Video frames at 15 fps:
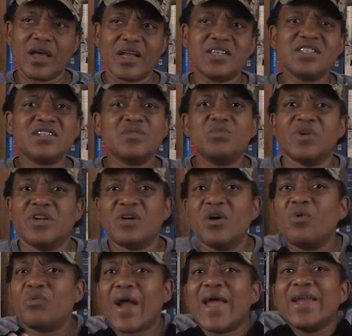I just didn't want to
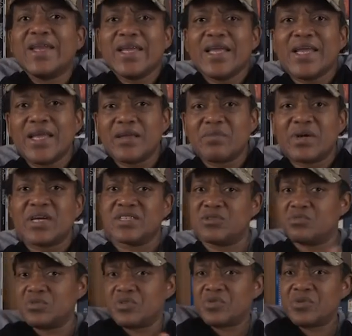go right then
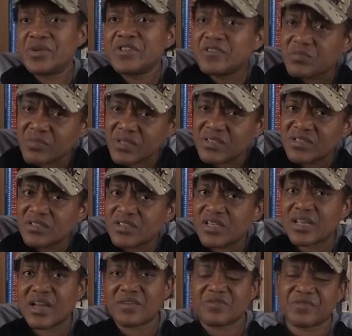because it was Christmas,
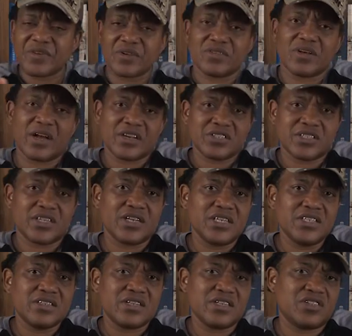and I felt I should at
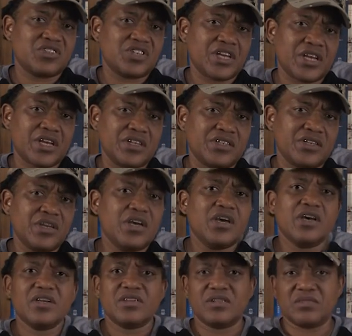least get a chance
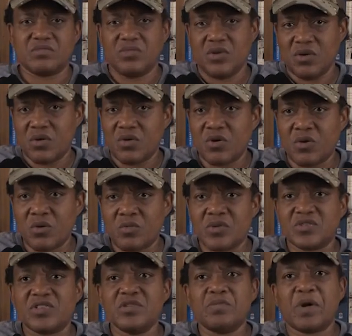to go home
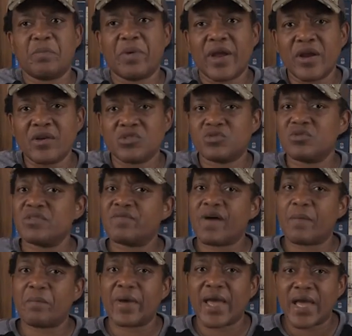and see my parents. So if
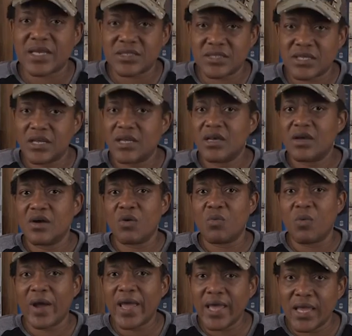I pass
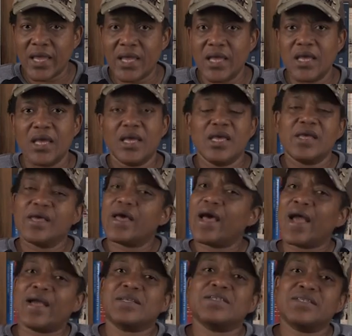away,
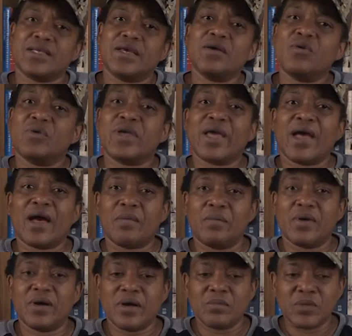I could say, okay,
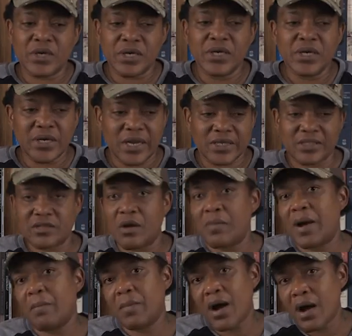I'm good. I saw
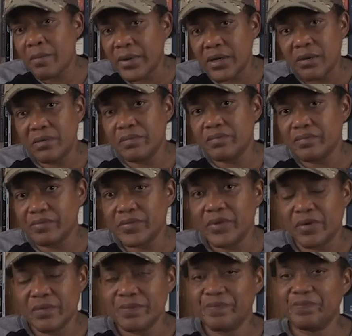my mom and them, you
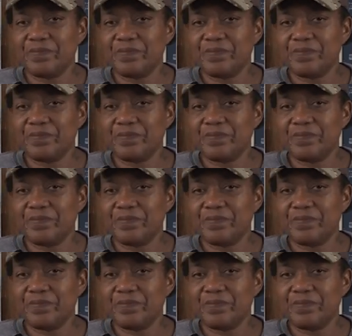know.